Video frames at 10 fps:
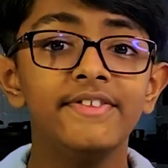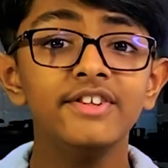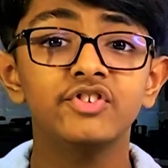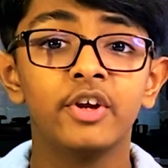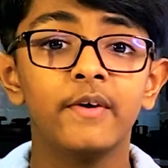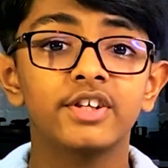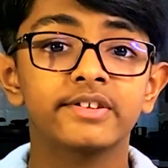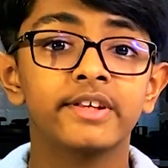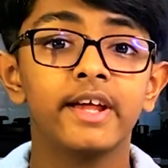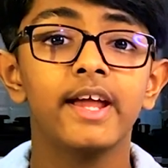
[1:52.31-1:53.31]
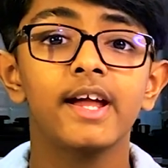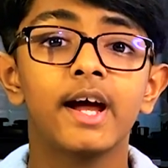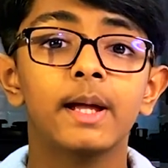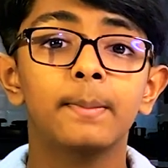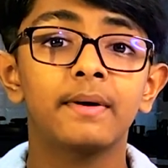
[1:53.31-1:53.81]
In this generation,
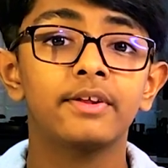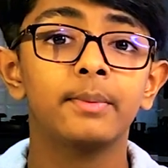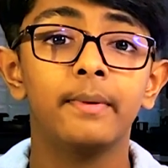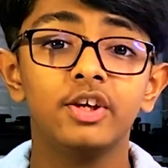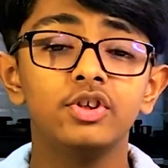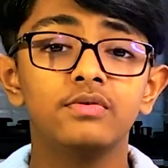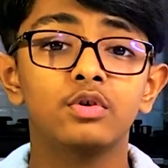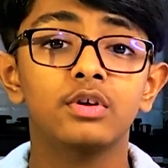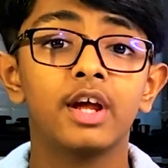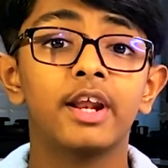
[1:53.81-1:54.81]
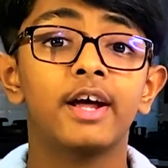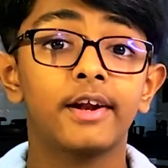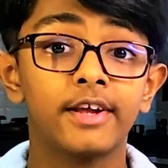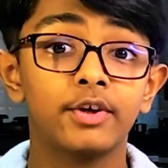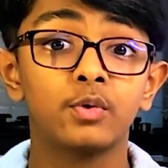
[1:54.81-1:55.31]
AI plays a major role in
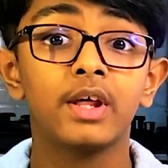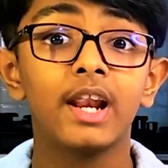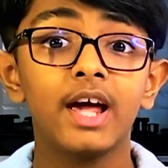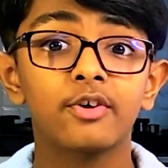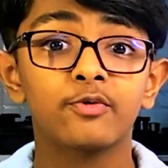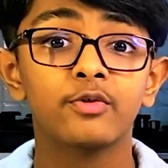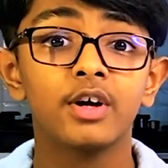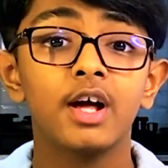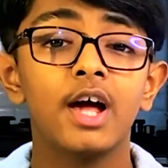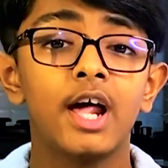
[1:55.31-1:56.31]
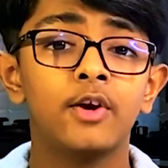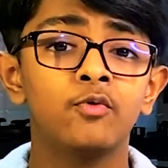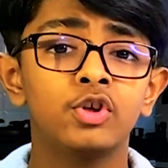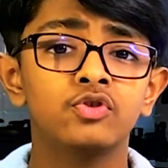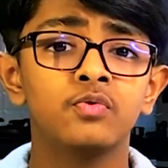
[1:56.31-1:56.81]
our day to day life
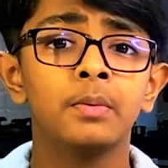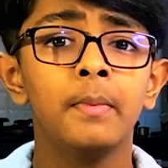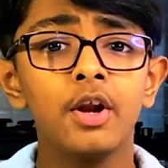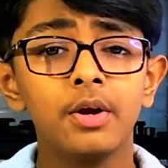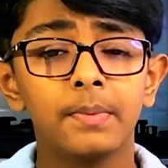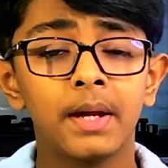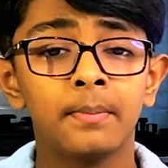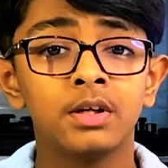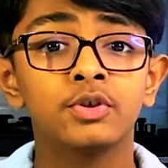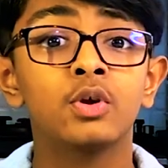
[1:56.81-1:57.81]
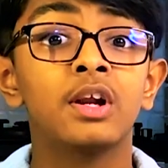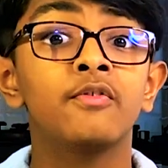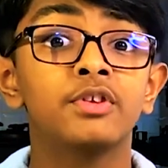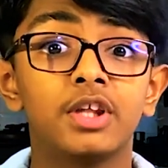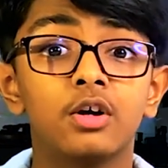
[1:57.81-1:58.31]
and which we may not be able to
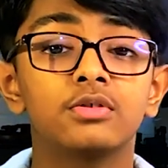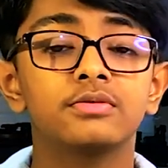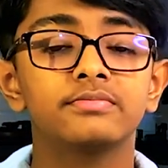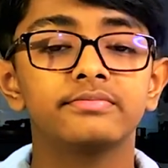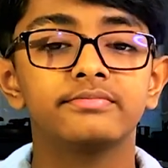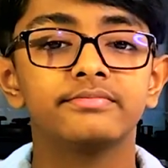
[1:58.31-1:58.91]
live without.